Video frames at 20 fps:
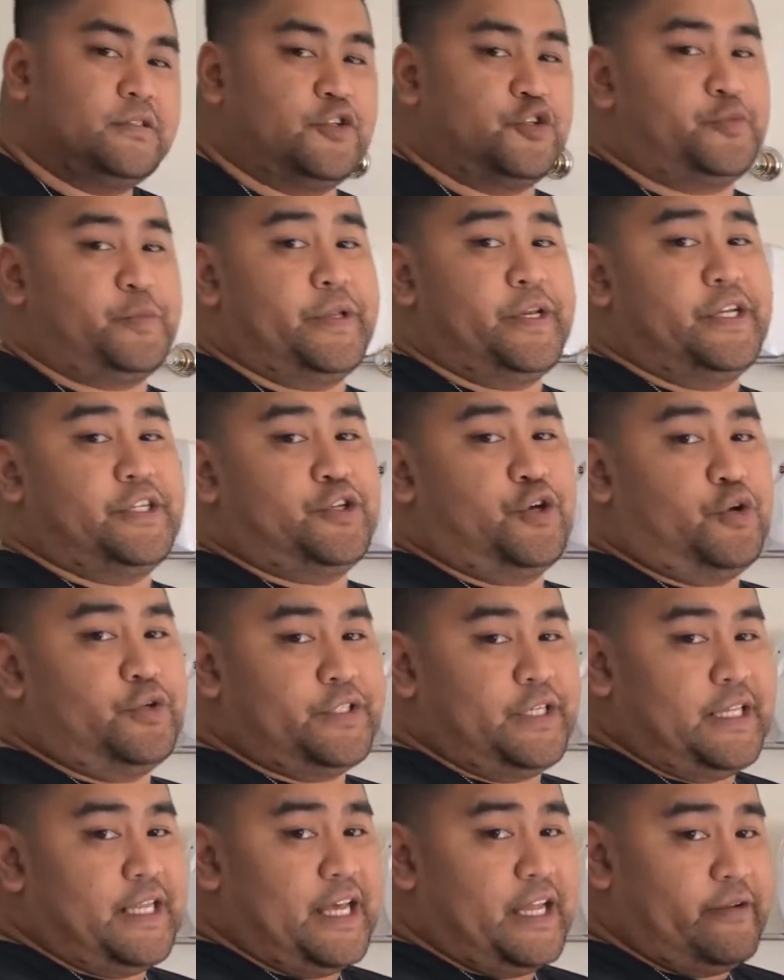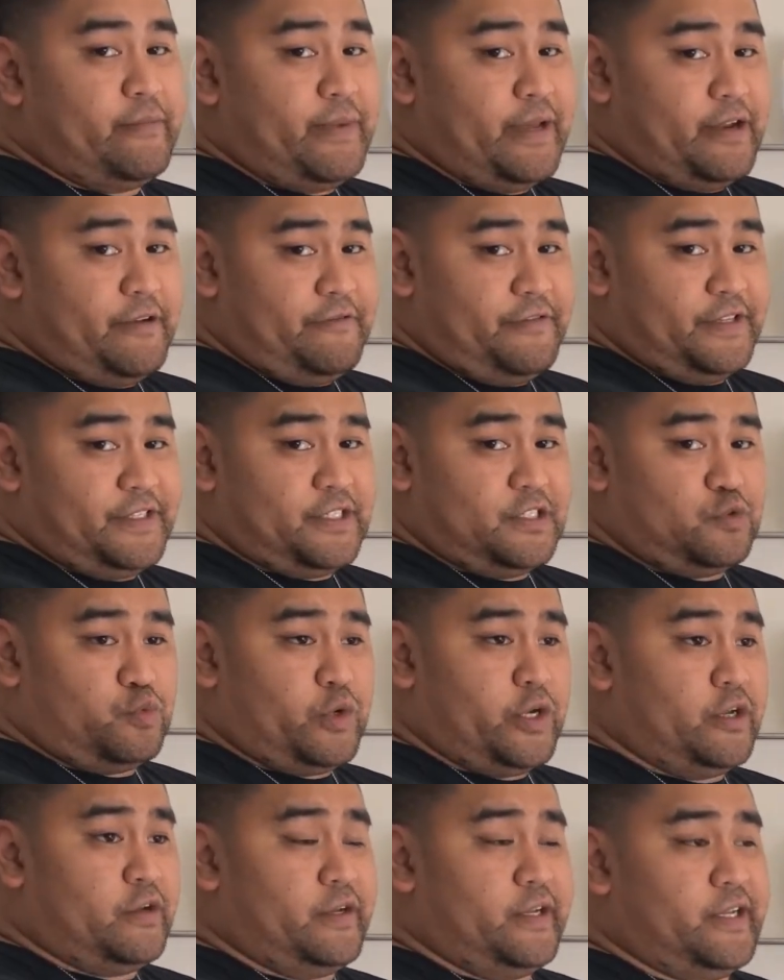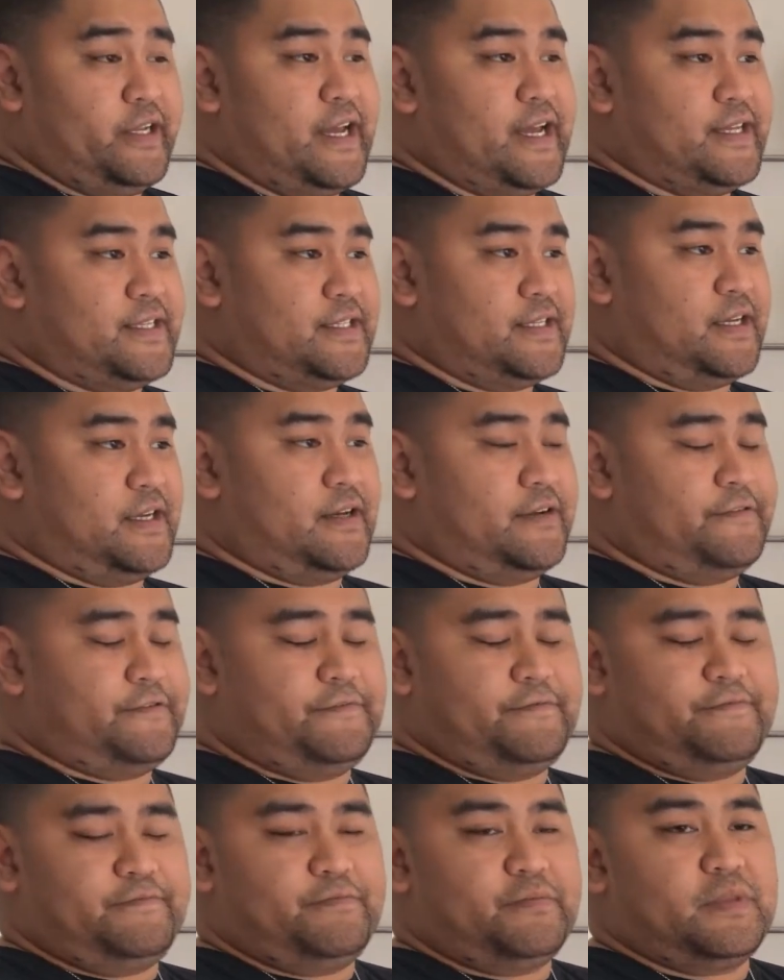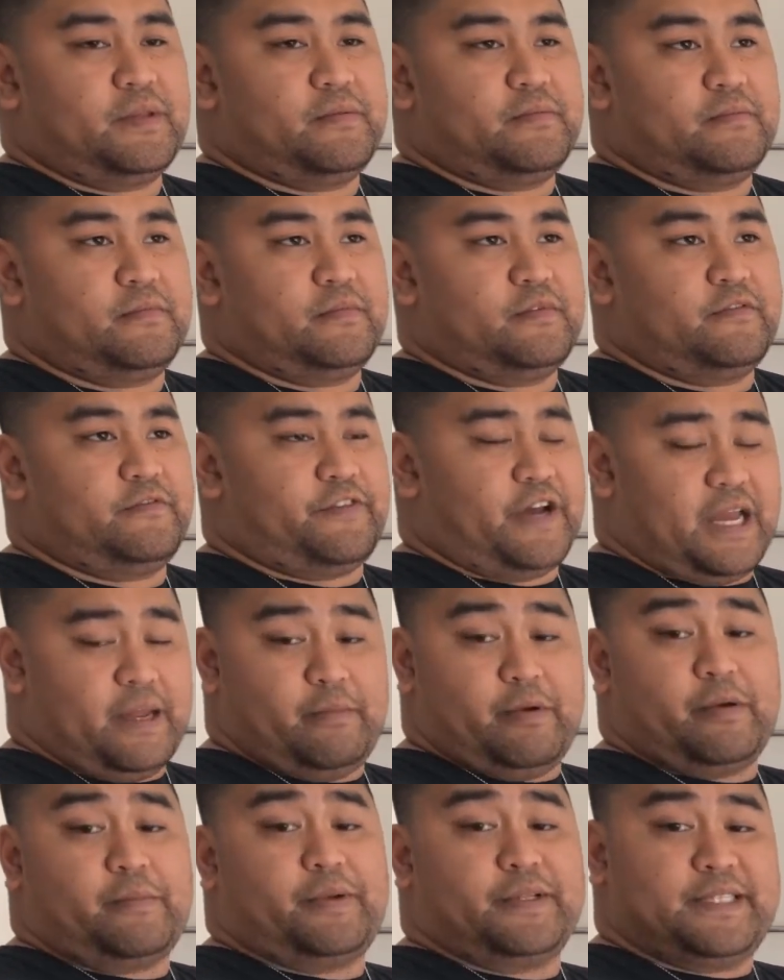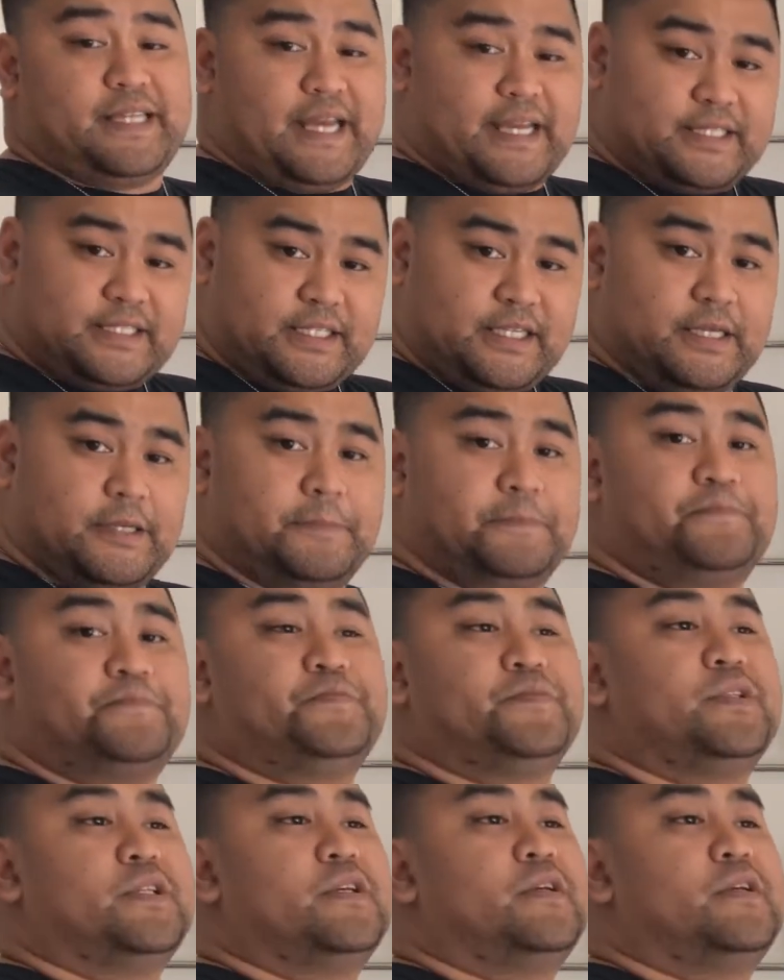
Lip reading: So spinach holds a lot of benefits as well. It has fiber, potassium,